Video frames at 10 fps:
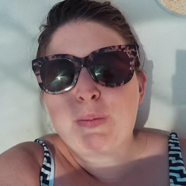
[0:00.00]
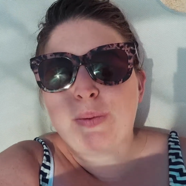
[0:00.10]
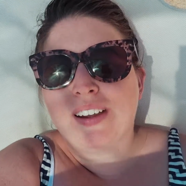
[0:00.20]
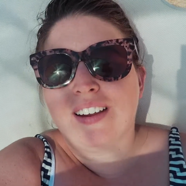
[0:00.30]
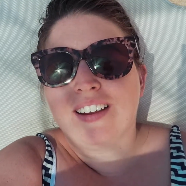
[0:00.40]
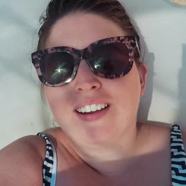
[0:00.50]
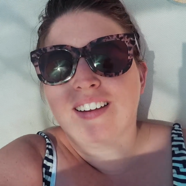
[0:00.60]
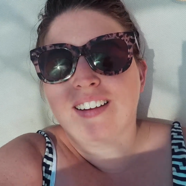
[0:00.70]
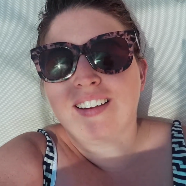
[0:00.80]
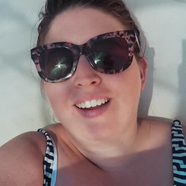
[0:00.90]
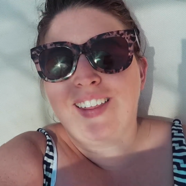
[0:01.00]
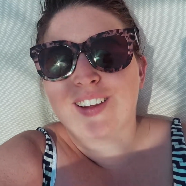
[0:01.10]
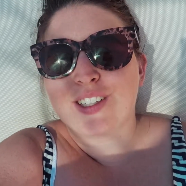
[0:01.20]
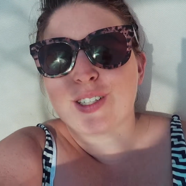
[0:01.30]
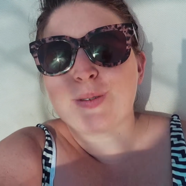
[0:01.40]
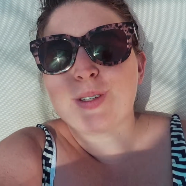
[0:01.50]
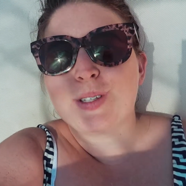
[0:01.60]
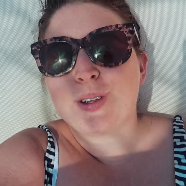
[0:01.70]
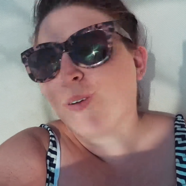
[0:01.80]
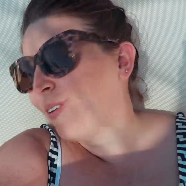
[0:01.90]
But I think it's just gonna be
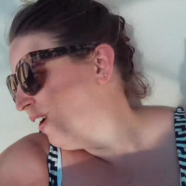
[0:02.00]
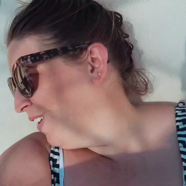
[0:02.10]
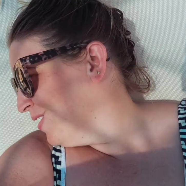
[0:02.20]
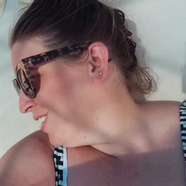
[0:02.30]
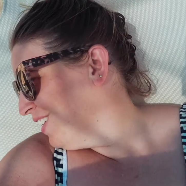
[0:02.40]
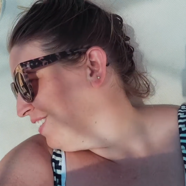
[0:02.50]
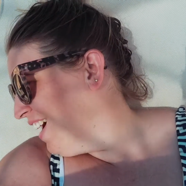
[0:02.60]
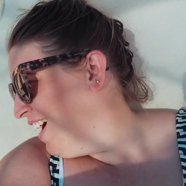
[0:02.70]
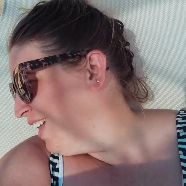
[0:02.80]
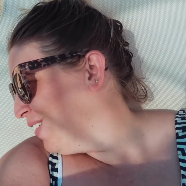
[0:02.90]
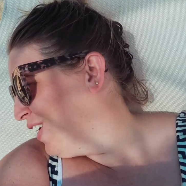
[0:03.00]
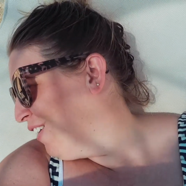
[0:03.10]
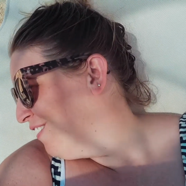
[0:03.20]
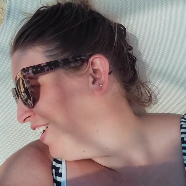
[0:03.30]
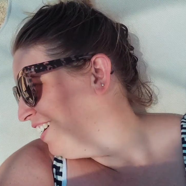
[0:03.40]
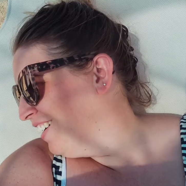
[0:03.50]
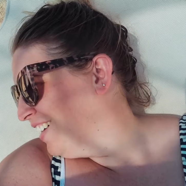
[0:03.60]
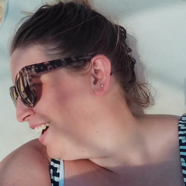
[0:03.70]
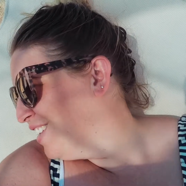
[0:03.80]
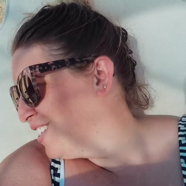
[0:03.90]
so cozy, right? Like with our fairy
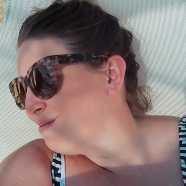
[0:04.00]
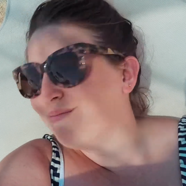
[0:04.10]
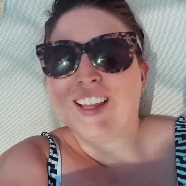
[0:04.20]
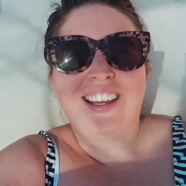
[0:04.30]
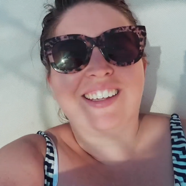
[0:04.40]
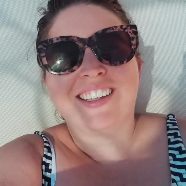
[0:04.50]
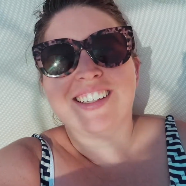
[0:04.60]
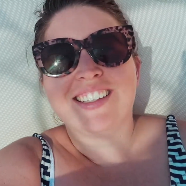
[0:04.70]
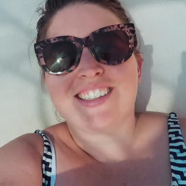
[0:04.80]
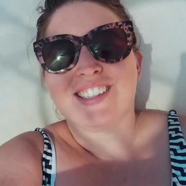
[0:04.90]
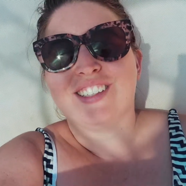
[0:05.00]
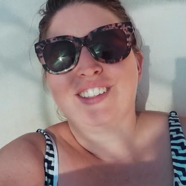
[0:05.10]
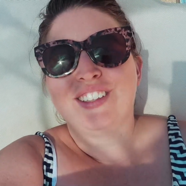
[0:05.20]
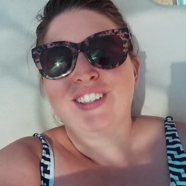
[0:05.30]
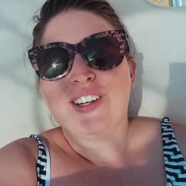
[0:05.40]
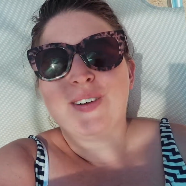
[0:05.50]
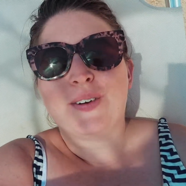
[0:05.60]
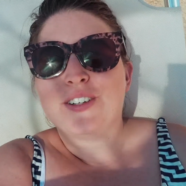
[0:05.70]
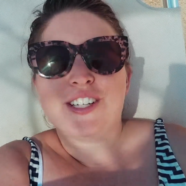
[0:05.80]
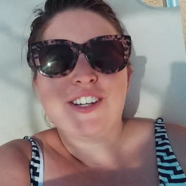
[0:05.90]
lights and blankets and
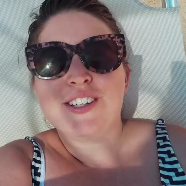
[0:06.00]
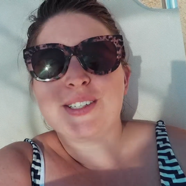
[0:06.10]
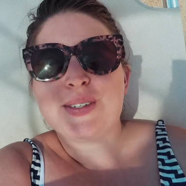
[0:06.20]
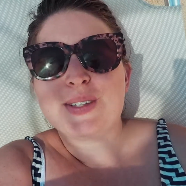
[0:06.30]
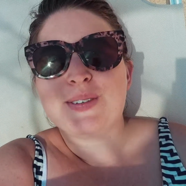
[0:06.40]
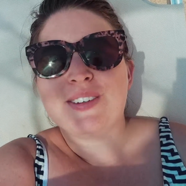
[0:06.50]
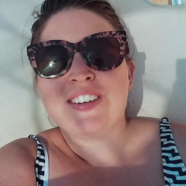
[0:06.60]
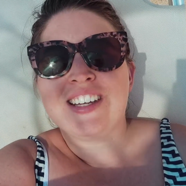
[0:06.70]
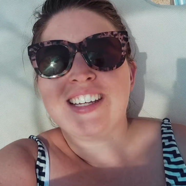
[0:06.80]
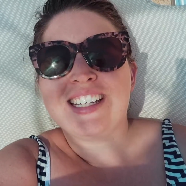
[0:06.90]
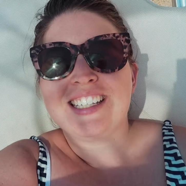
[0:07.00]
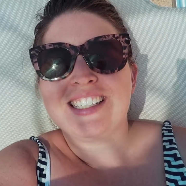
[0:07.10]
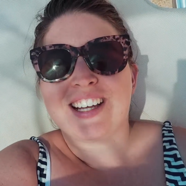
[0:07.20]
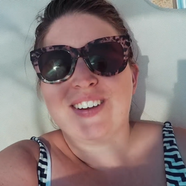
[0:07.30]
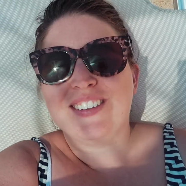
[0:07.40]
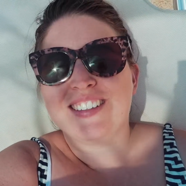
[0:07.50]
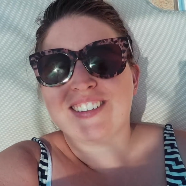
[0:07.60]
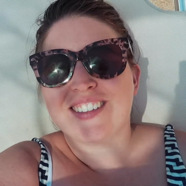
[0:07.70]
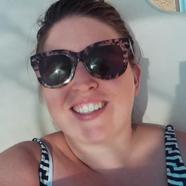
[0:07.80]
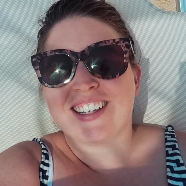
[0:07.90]
watching Christmas movies. I'm
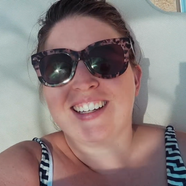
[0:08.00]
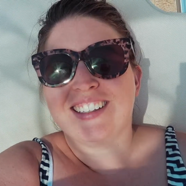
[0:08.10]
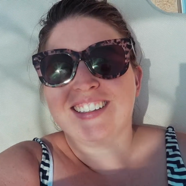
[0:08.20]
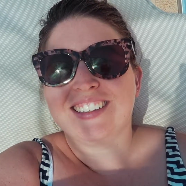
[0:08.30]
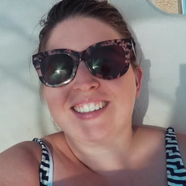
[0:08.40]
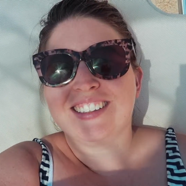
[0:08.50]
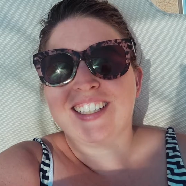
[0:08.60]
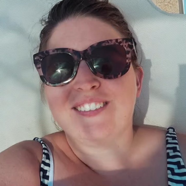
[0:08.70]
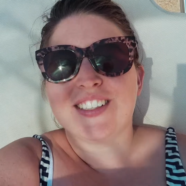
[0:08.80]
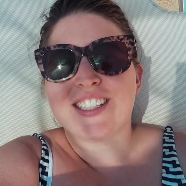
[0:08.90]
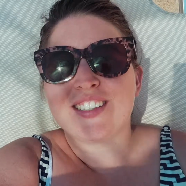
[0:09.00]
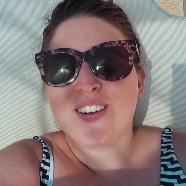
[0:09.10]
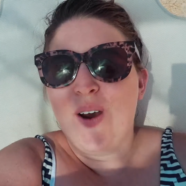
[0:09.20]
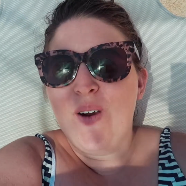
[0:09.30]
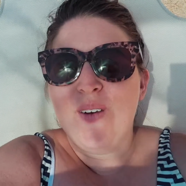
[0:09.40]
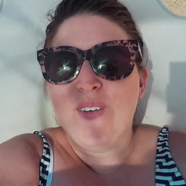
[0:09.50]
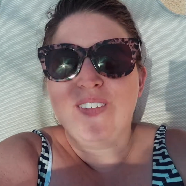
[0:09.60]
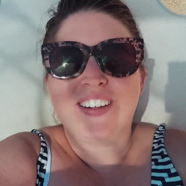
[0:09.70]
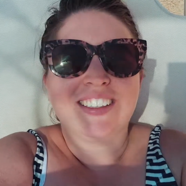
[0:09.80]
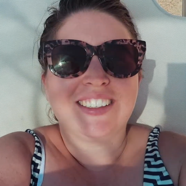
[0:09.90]
so excited. And for snow,